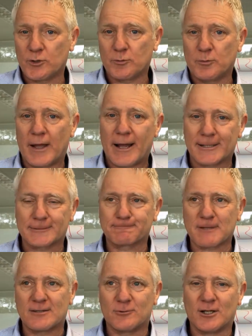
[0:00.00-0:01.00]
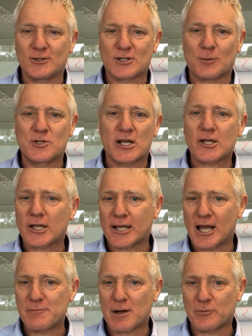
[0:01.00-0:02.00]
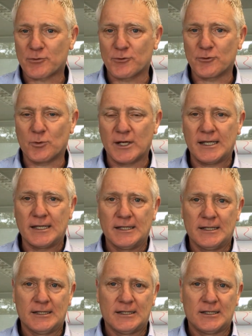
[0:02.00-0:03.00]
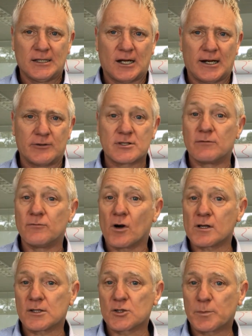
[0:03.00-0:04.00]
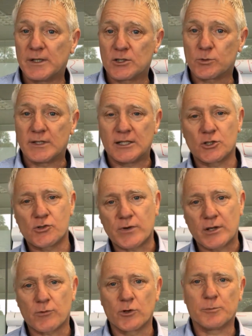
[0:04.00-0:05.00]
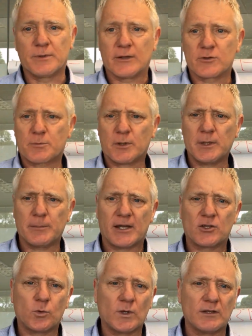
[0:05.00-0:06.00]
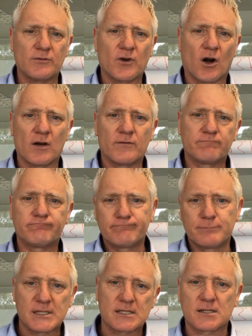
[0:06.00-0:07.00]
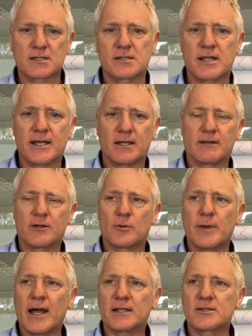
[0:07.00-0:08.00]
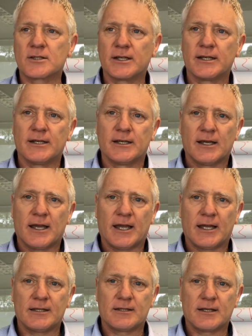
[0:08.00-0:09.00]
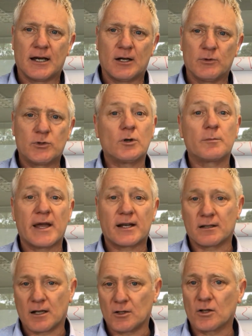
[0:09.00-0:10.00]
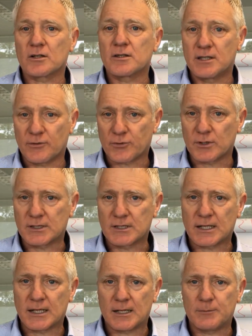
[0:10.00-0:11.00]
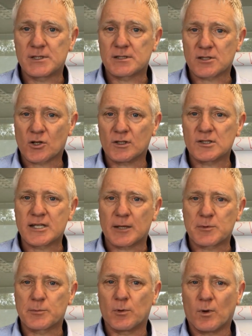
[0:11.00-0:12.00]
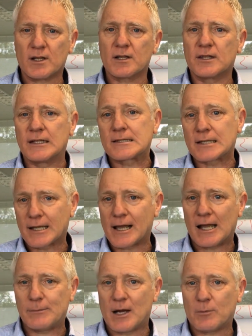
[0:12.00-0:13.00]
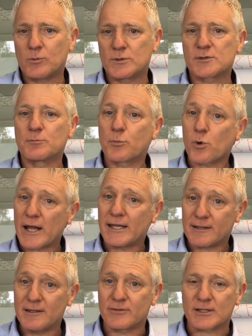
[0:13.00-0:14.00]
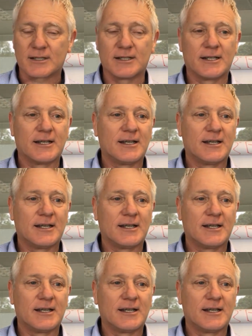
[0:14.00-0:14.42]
to you about a subject that came up through the week. I was invited to speak to an industry group and there was probably about 25 businesses thereabouts. And we're talking about a lot of different business concepts, but one of the things that came up was break even.